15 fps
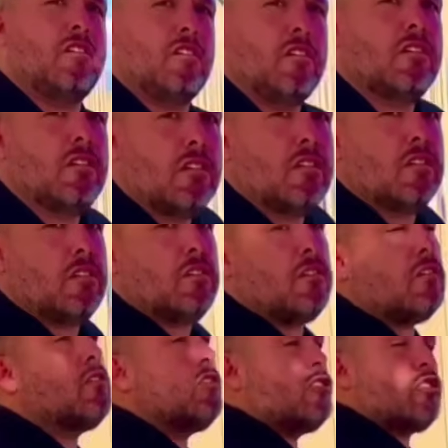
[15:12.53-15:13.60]
You're
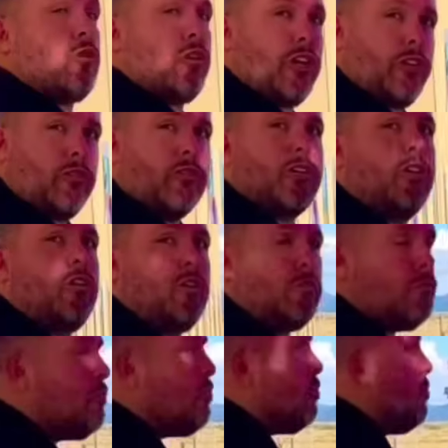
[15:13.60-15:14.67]
dismissed. So are you. Uh,
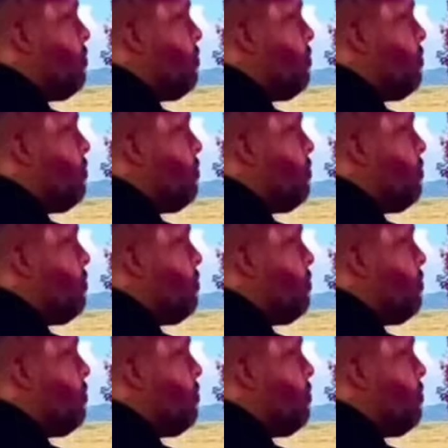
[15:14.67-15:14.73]
you don't